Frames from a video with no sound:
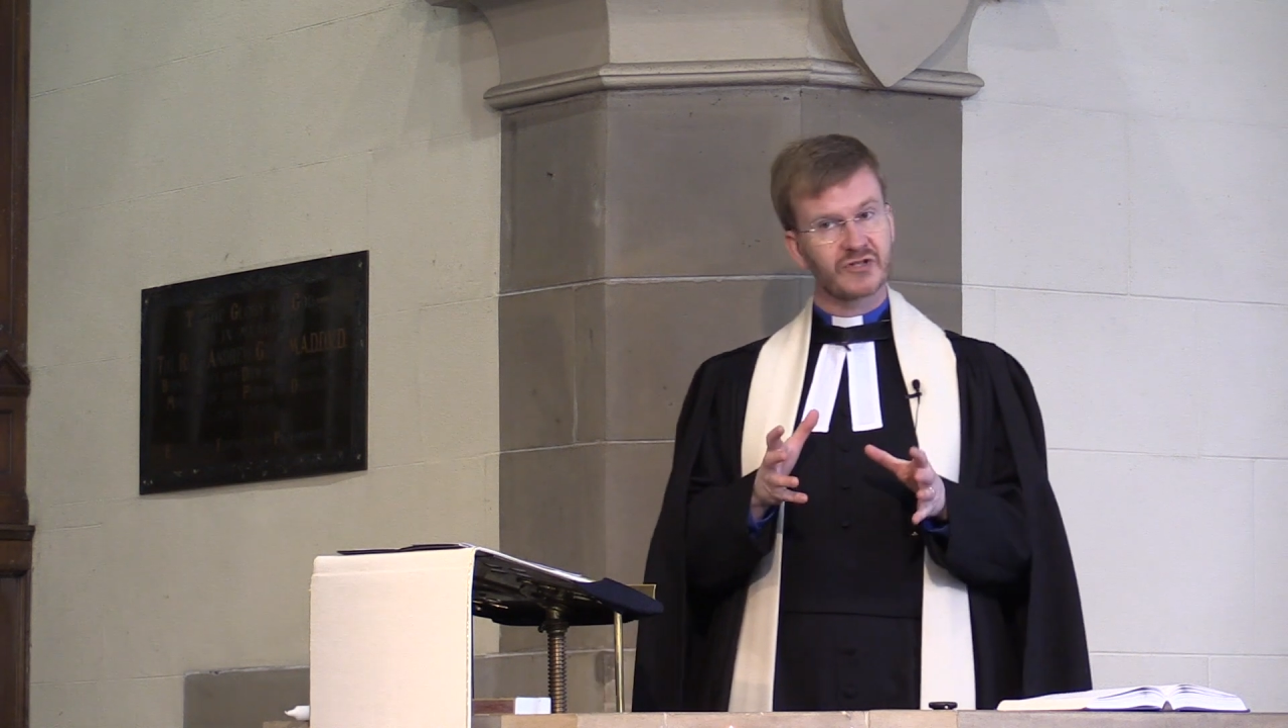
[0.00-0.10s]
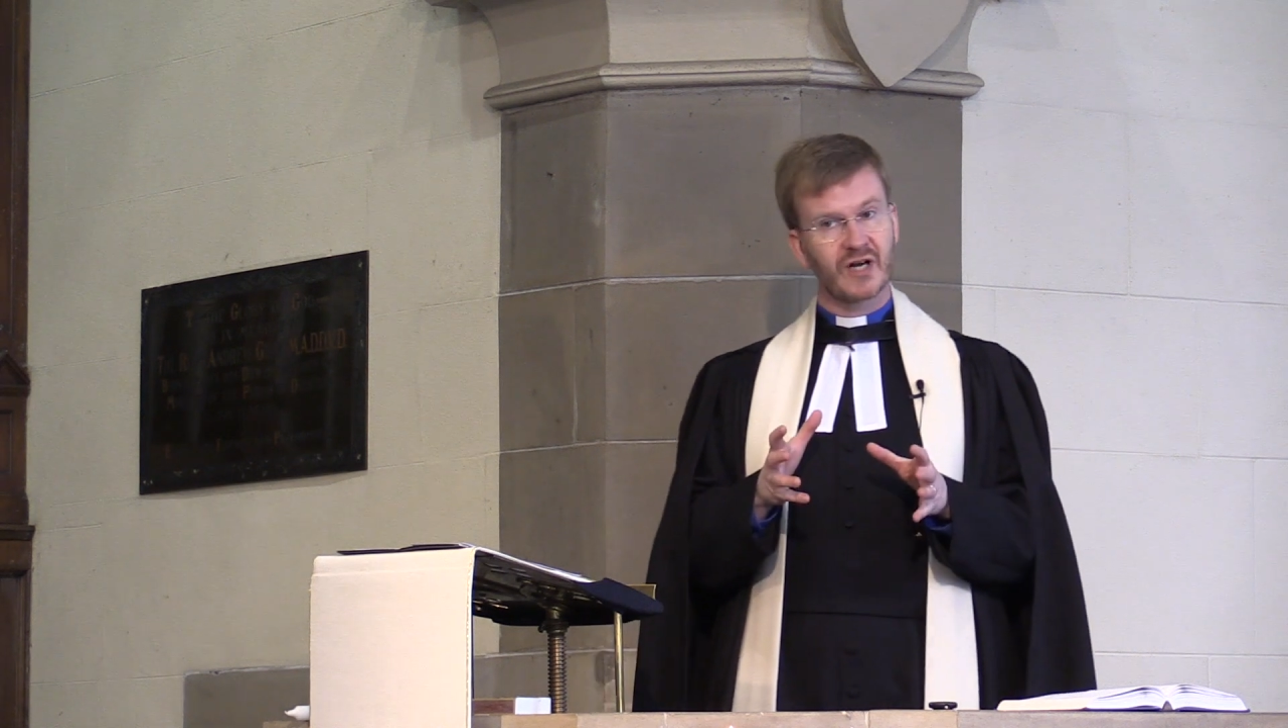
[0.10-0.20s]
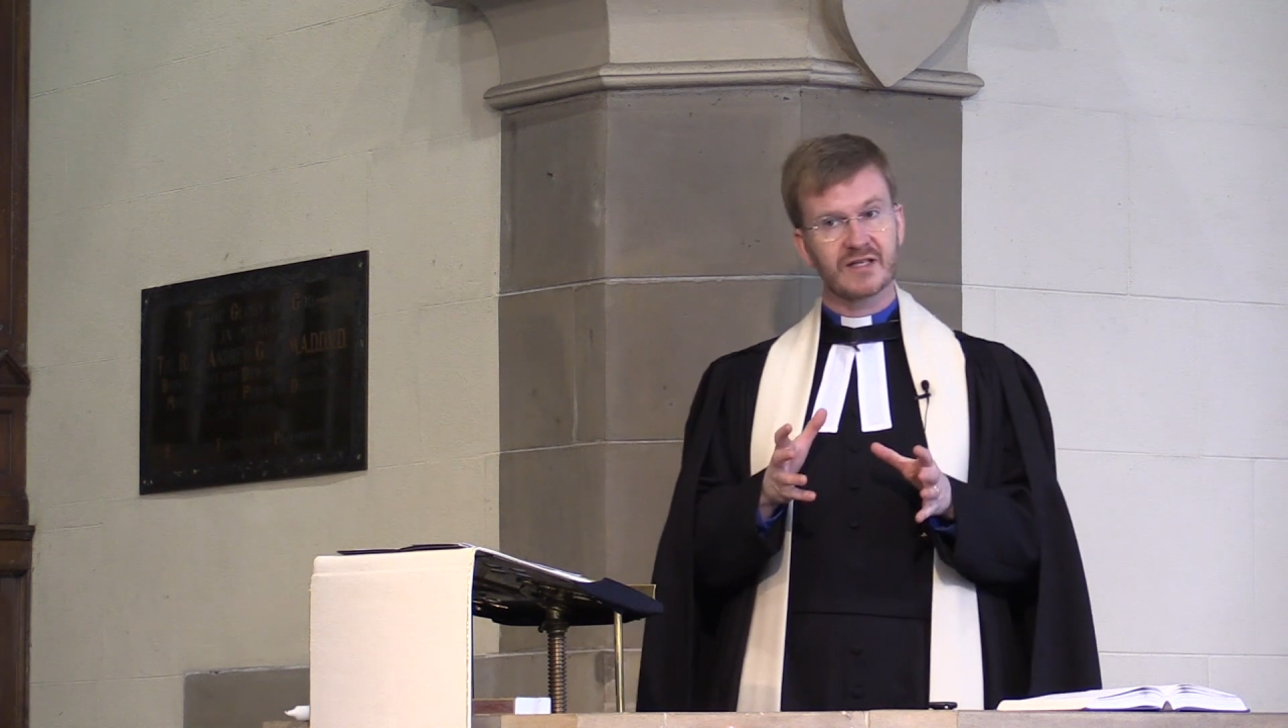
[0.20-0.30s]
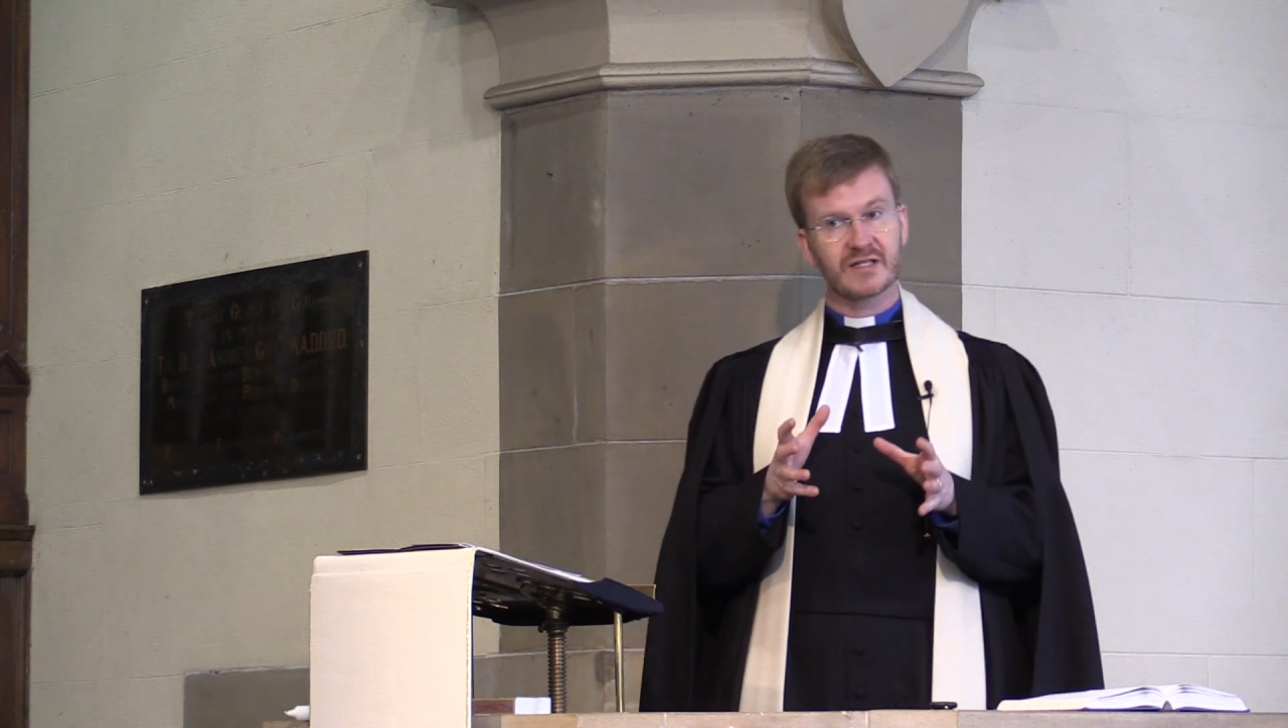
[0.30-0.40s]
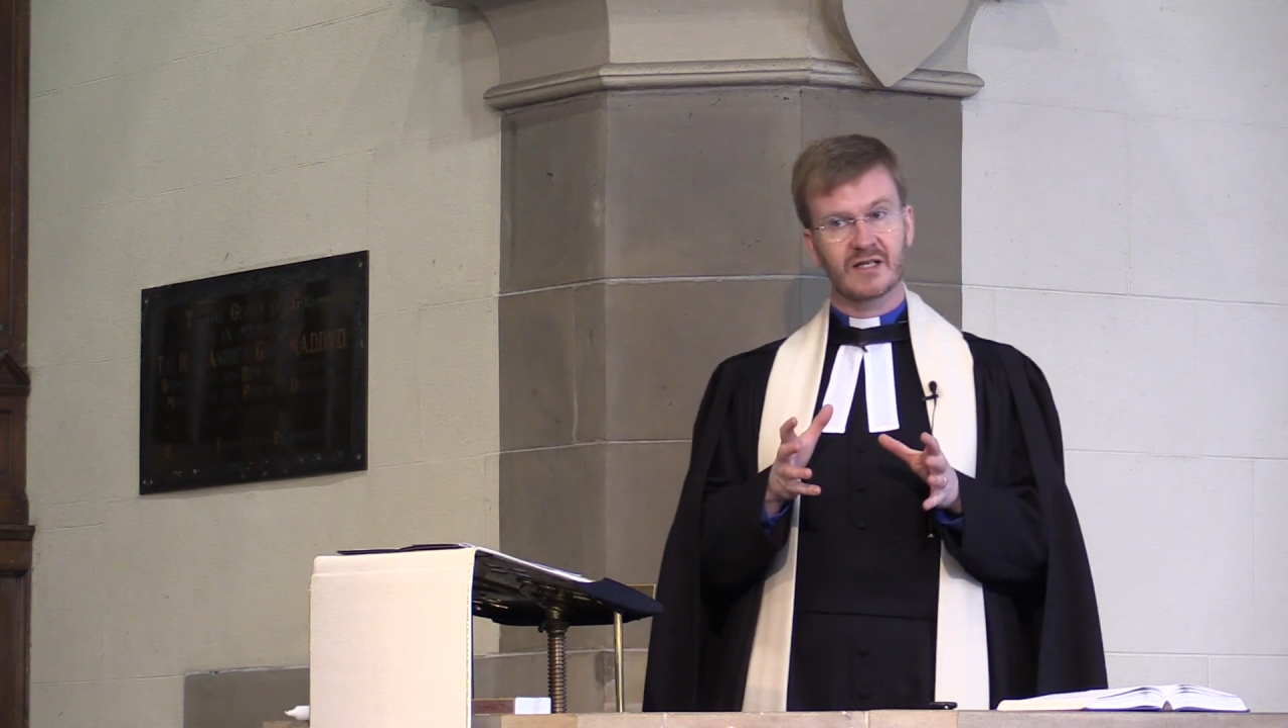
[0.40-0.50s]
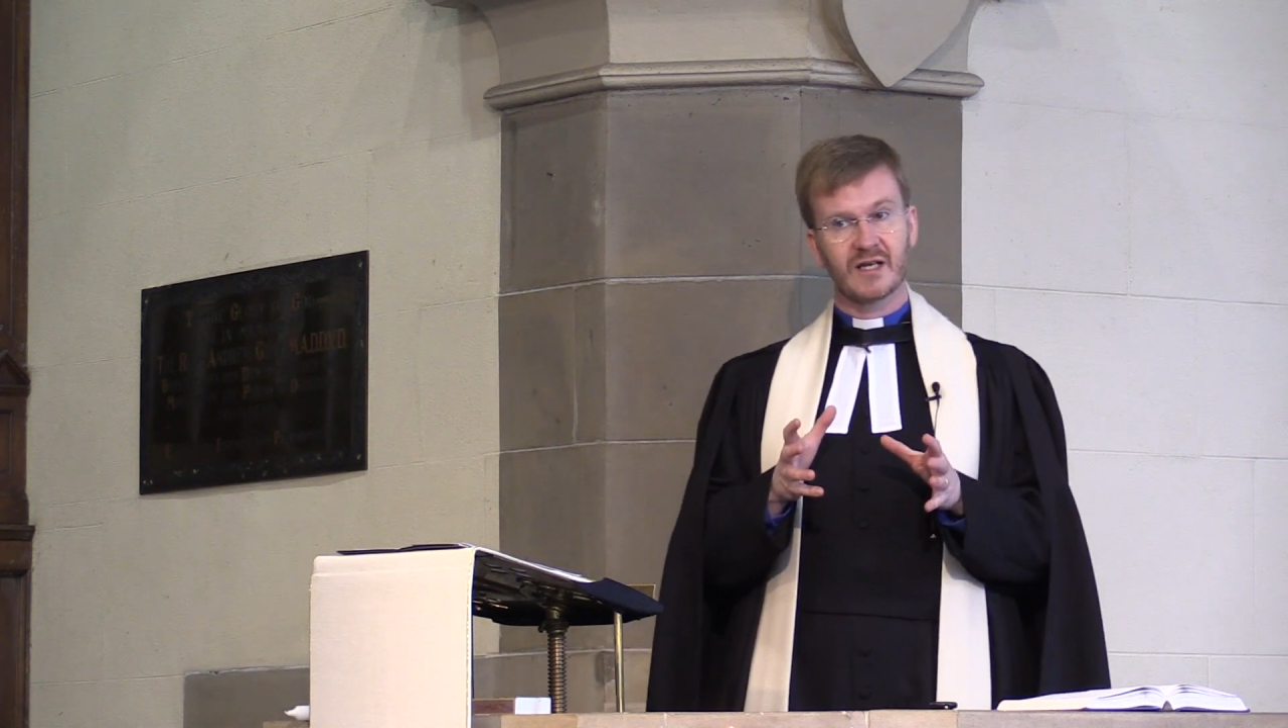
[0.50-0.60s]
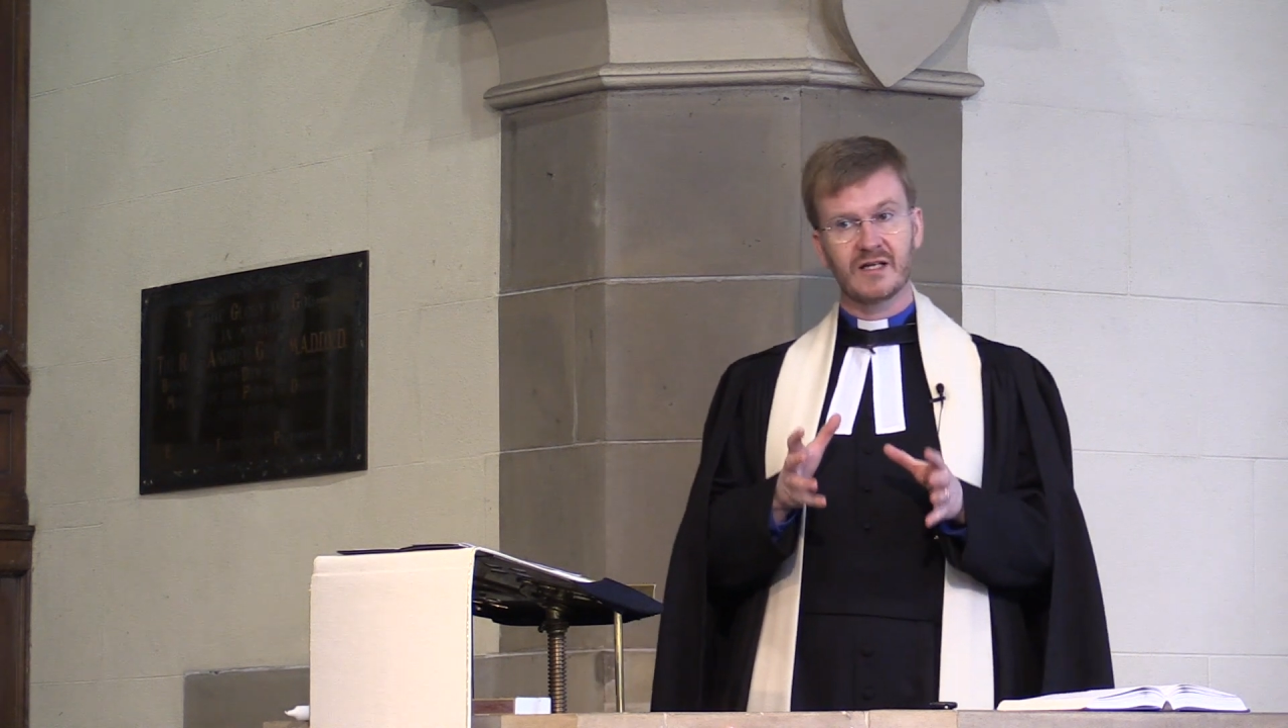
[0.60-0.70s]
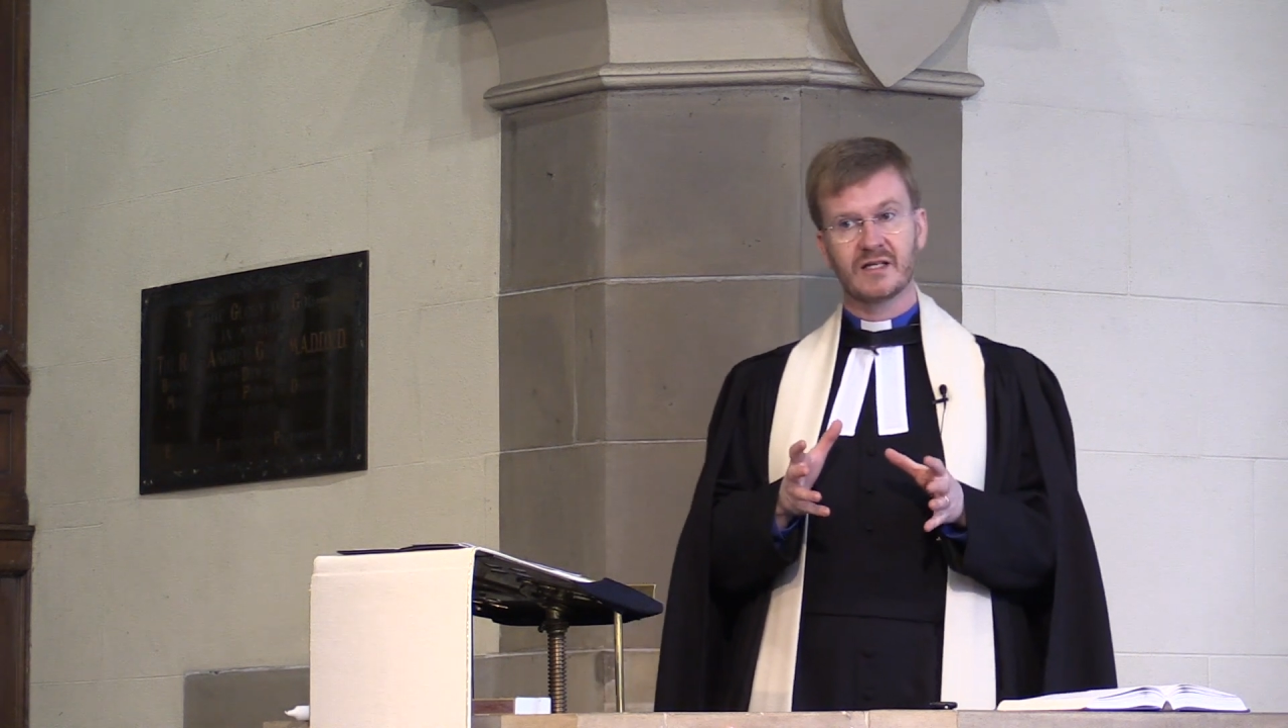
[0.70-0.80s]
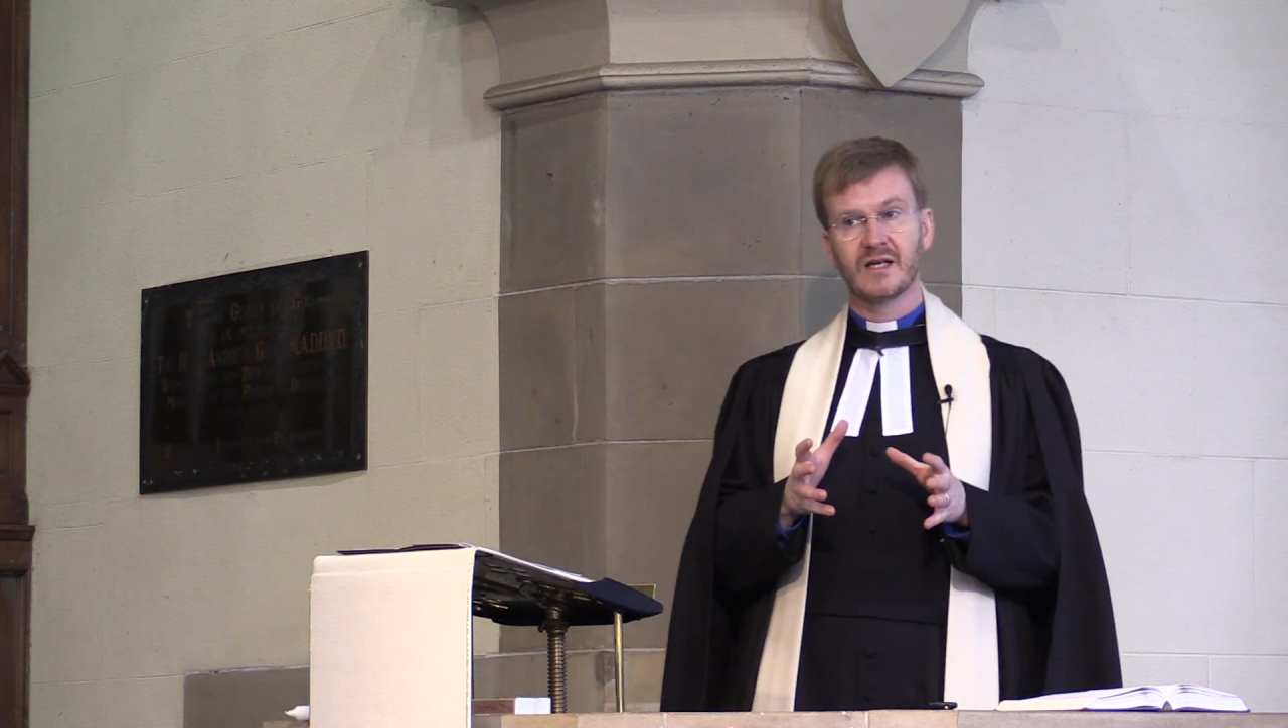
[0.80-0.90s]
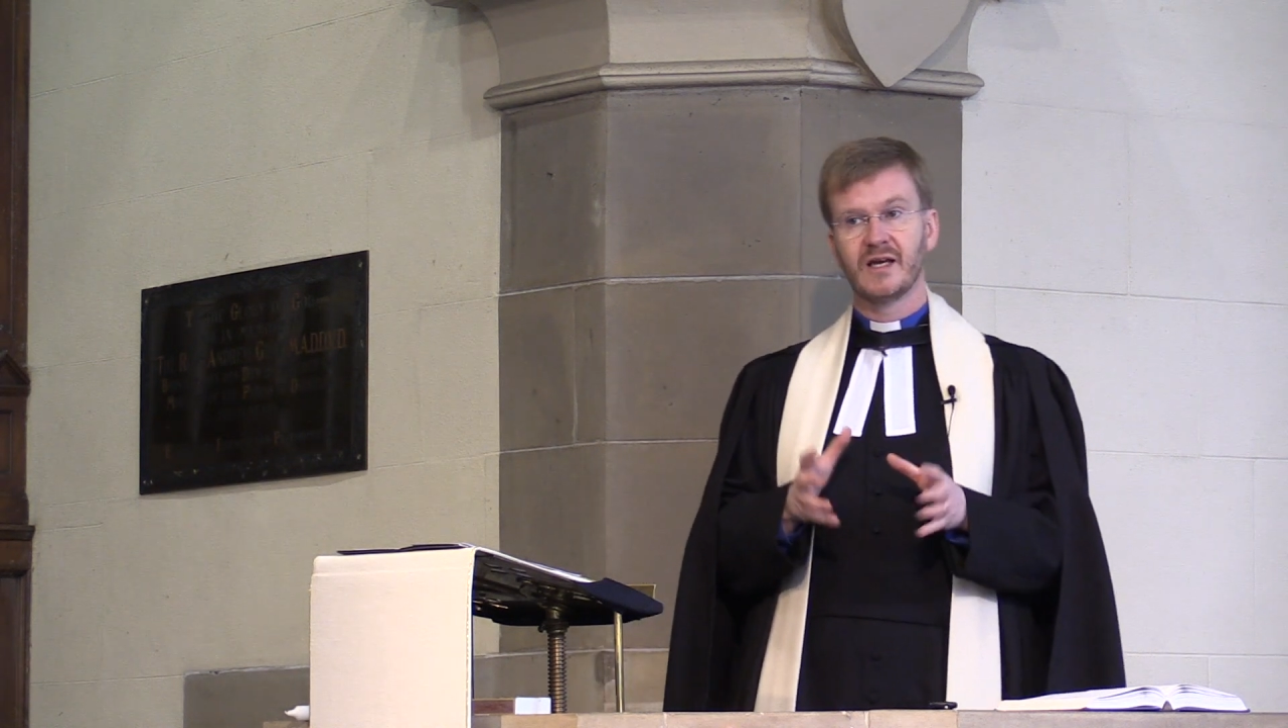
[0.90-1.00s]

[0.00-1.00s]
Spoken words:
trusted